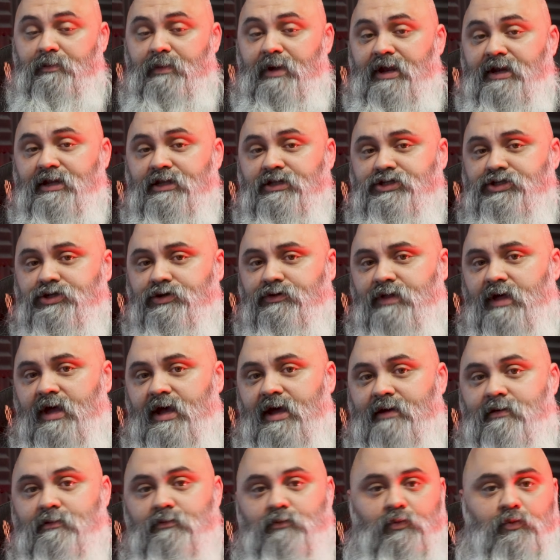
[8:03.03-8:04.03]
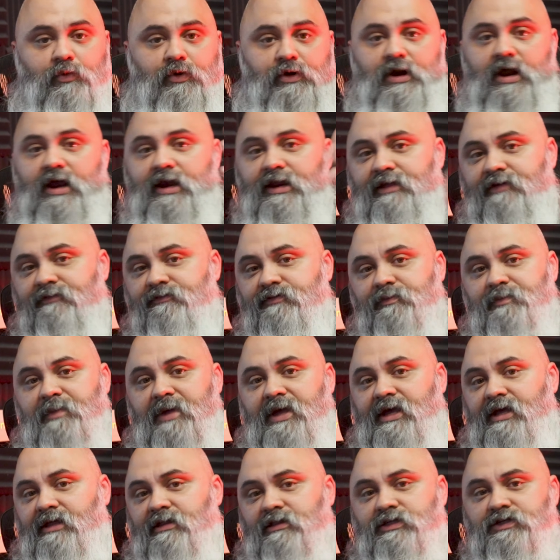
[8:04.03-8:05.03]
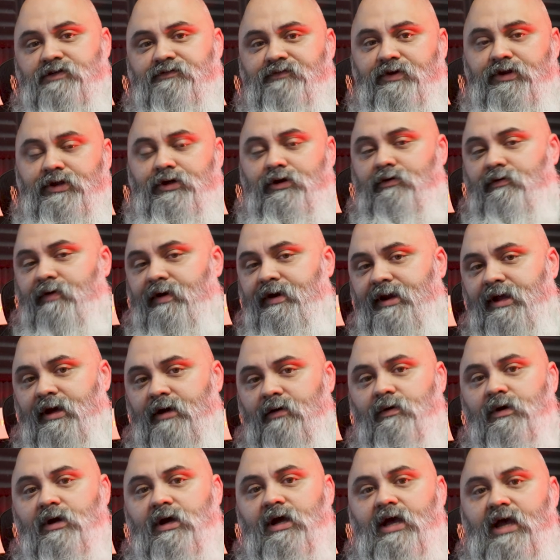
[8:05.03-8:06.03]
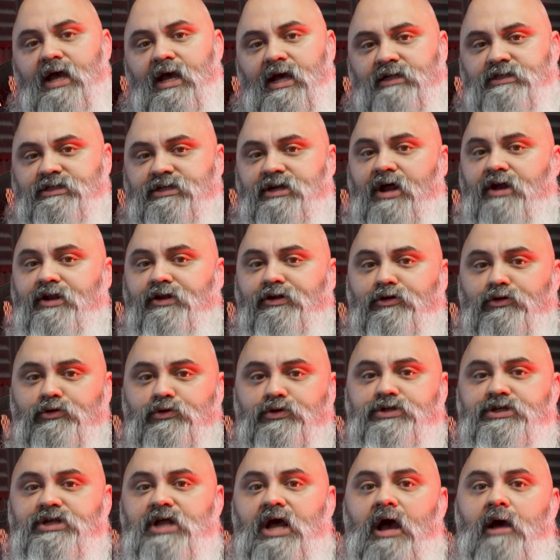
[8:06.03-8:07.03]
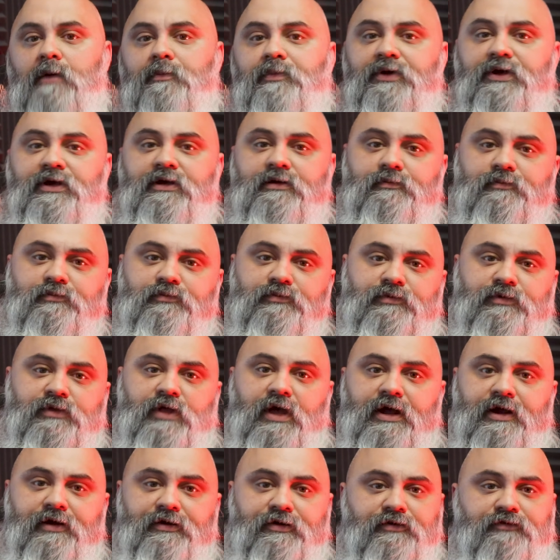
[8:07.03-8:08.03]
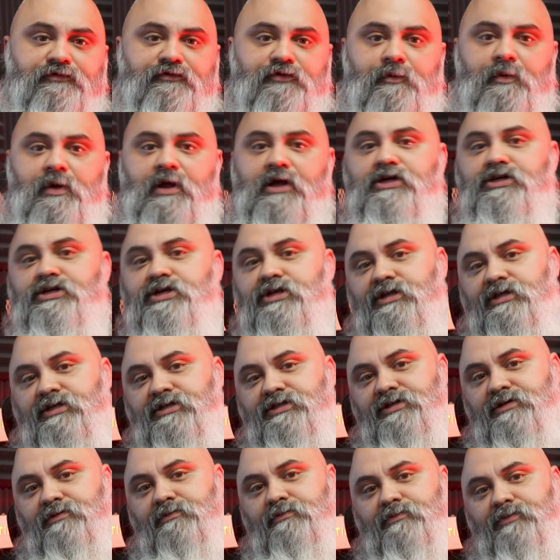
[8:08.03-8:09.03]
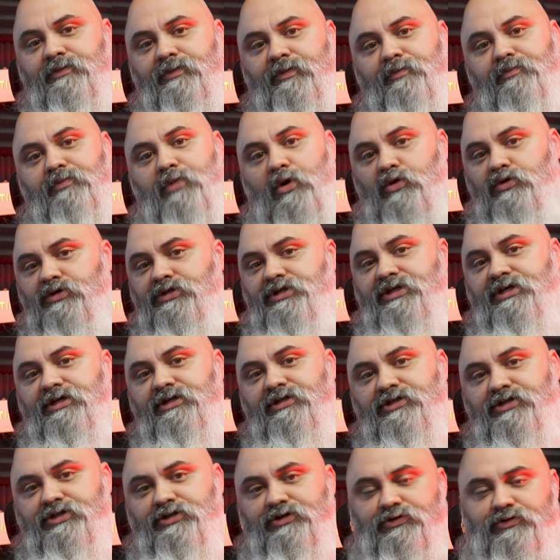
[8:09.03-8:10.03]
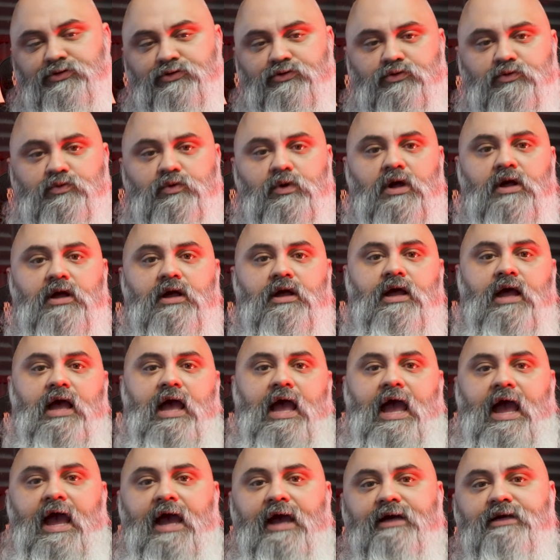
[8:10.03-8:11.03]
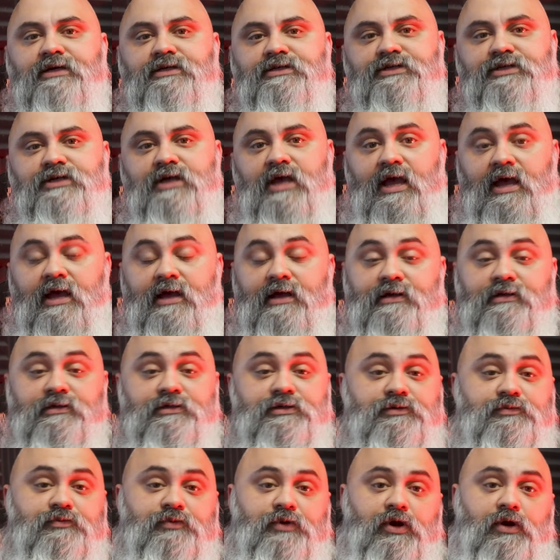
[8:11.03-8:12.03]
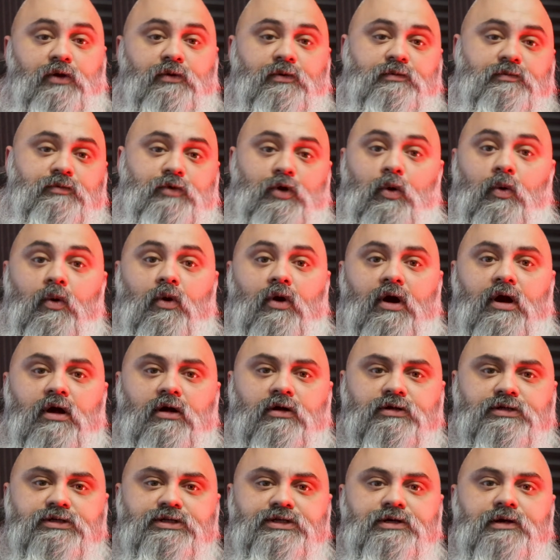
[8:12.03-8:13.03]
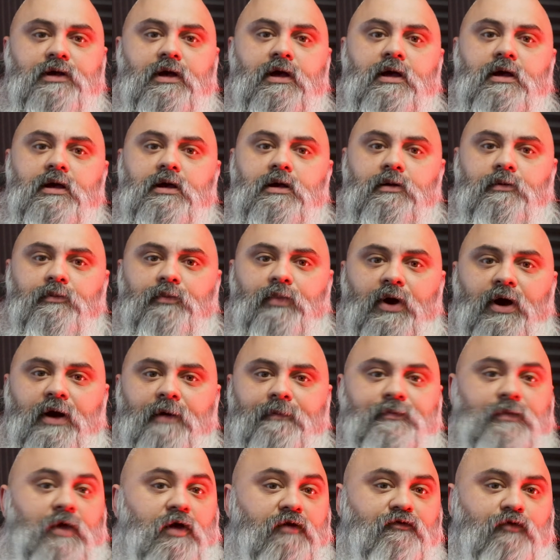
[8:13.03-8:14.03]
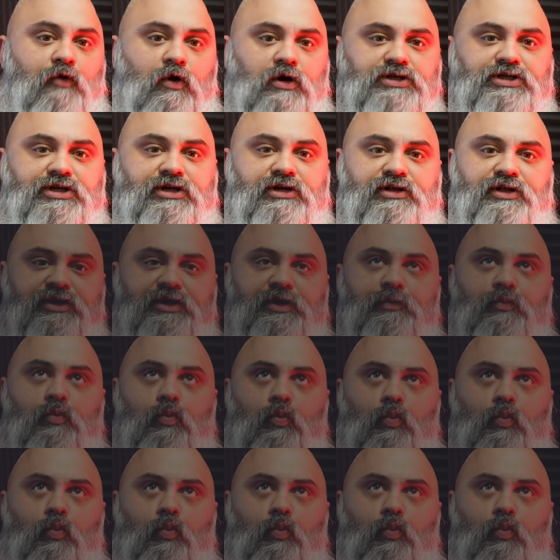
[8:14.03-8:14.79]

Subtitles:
made it so that we're not even making this video right now. It's not a news topic. Their information isn't posted to X and, nowhere else. But unfortunately,